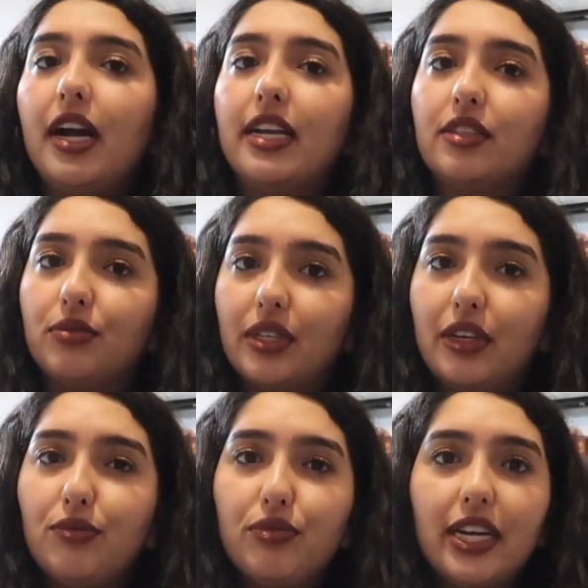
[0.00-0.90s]
and it's really
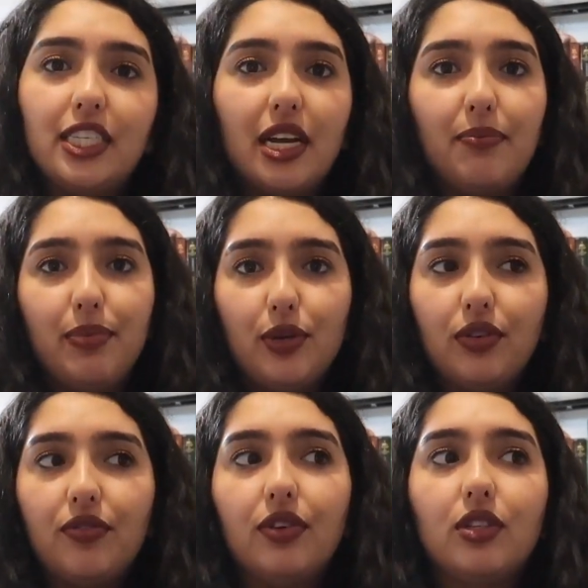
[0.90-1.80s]
rich and beautiful,